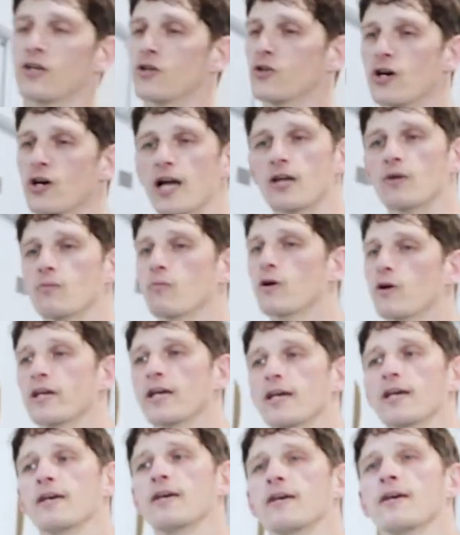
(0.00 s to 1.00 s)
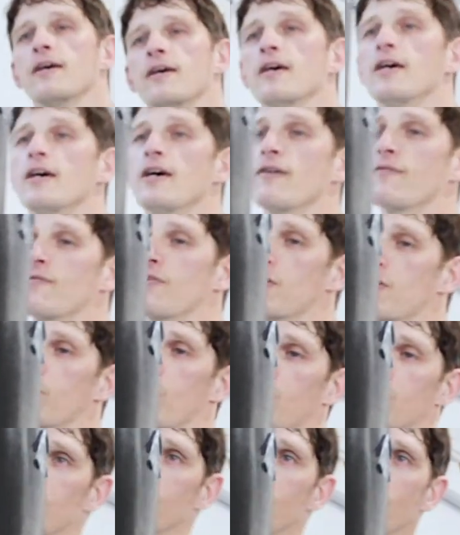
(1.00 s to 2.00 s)
You got to work it. If you're a
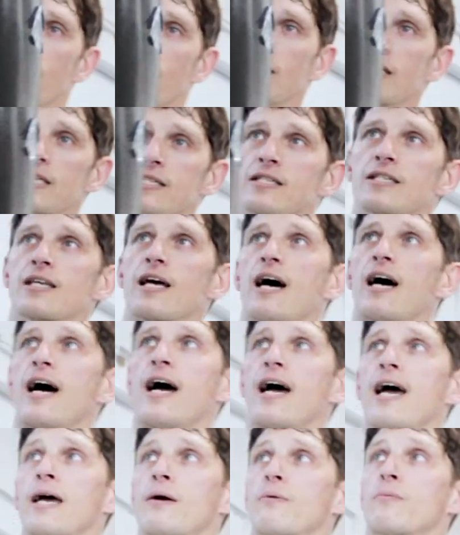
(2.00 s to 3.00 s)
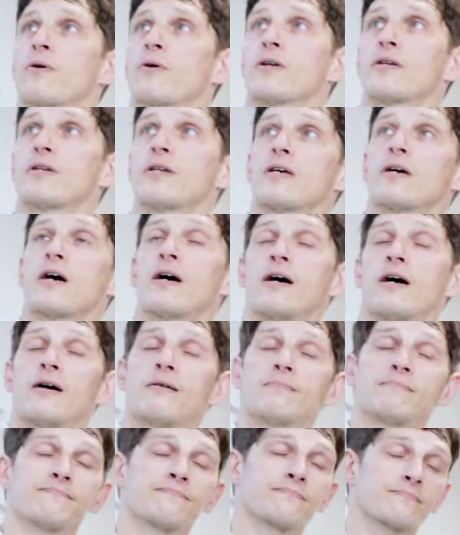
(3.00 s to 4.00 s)
martial artist, I would
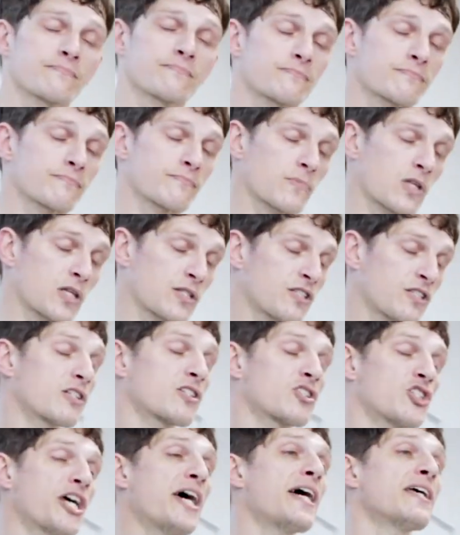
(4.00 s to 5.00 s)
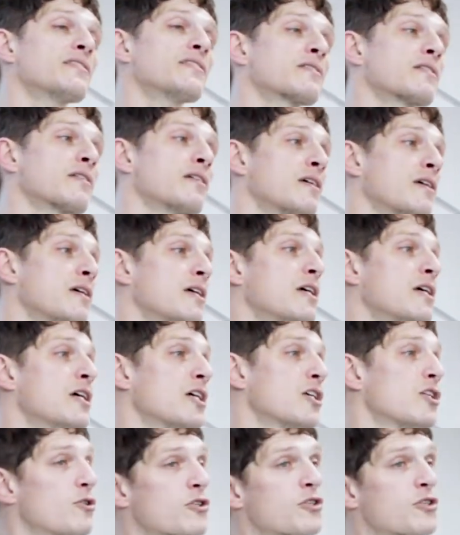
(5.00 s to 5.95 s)
suggest you